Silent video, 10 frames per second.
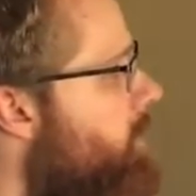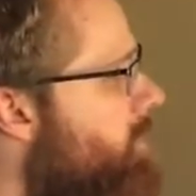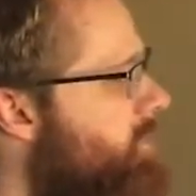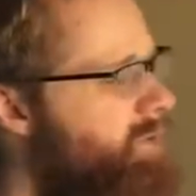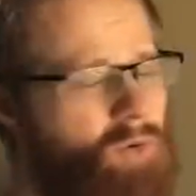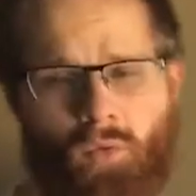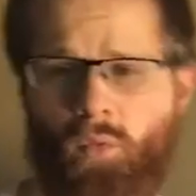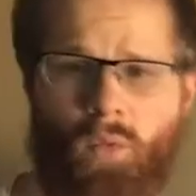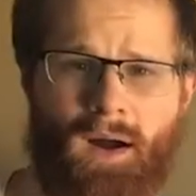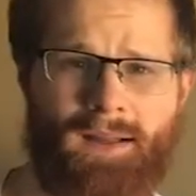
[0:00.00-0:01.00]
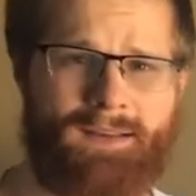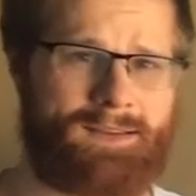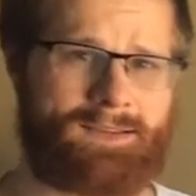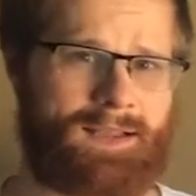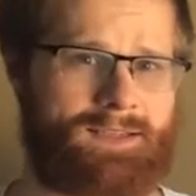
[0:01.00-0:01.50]
So why
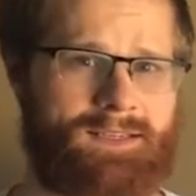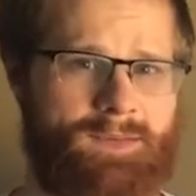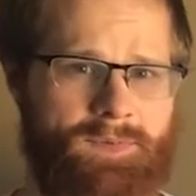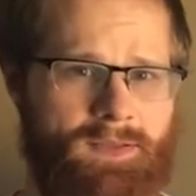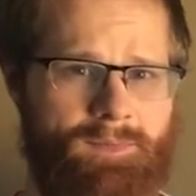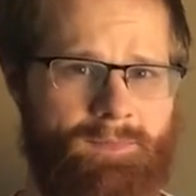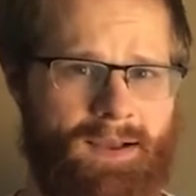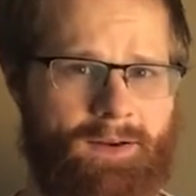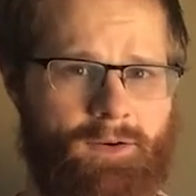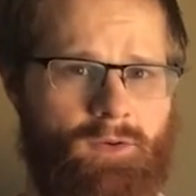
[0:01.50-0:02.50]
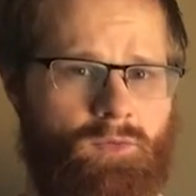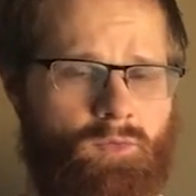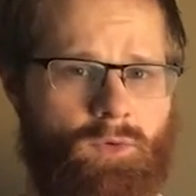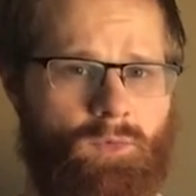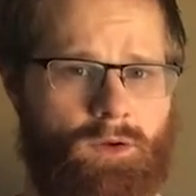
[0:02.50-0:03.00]
does STP matter
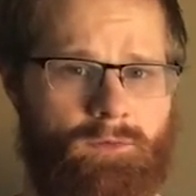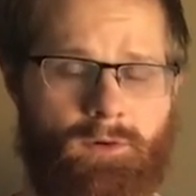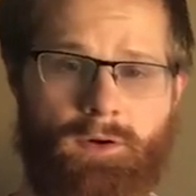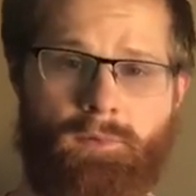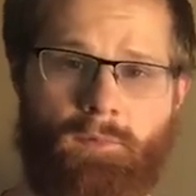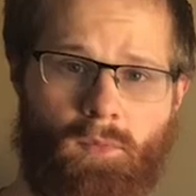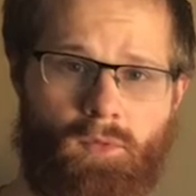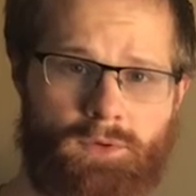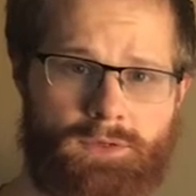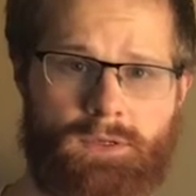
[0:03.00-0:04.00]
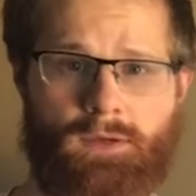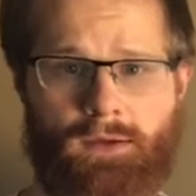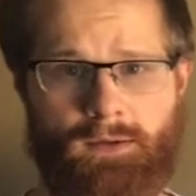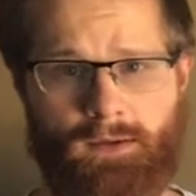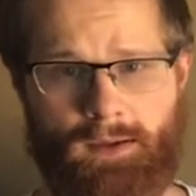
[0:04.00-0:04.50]
when we're converting moles
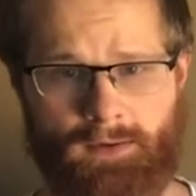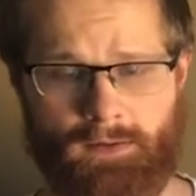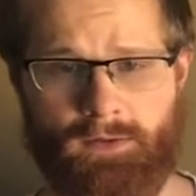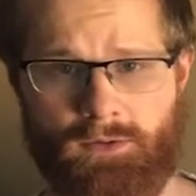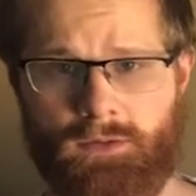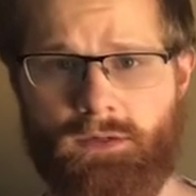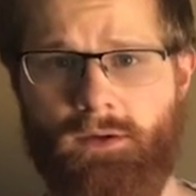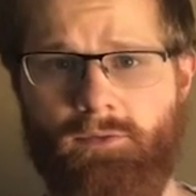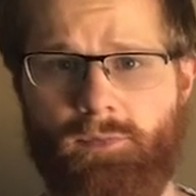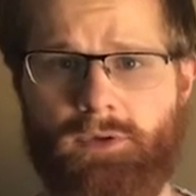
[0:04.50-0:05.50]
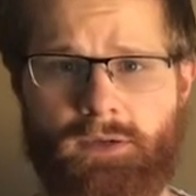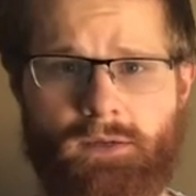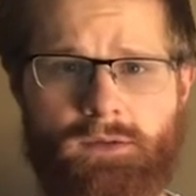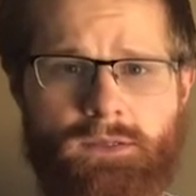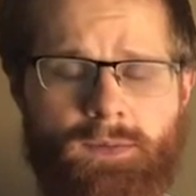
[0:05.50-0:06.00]
and liters of a
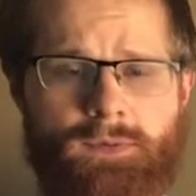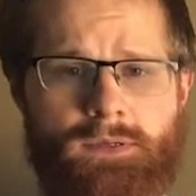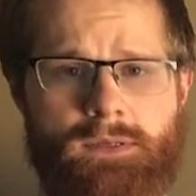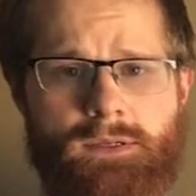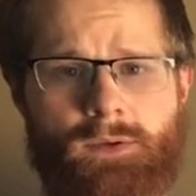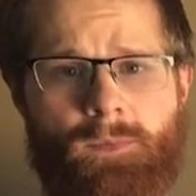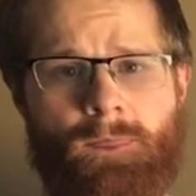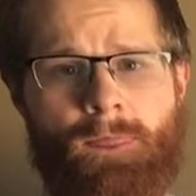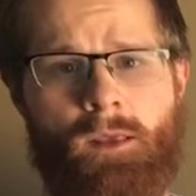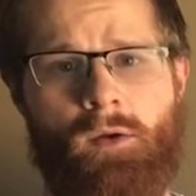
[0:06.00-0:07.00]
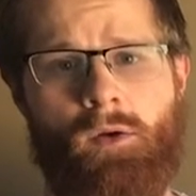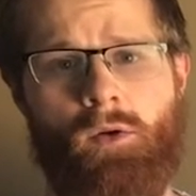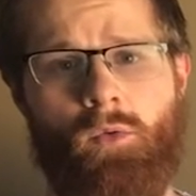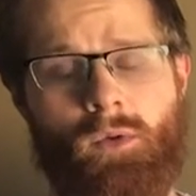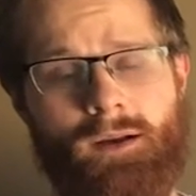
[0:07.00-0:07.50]
particular substance?
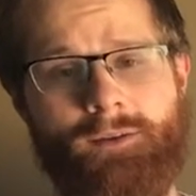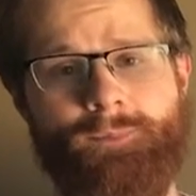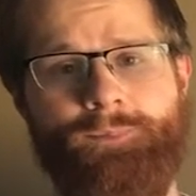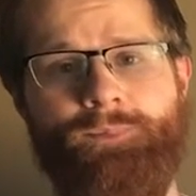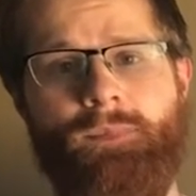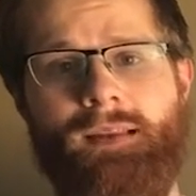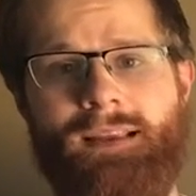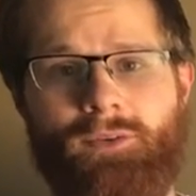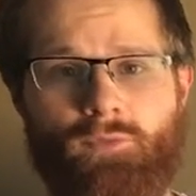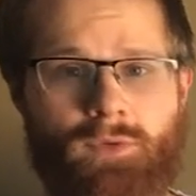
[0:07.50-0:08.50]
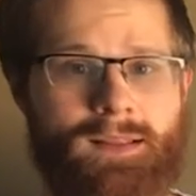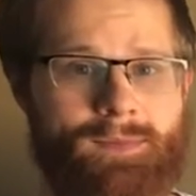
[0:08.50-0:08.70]
Well, it really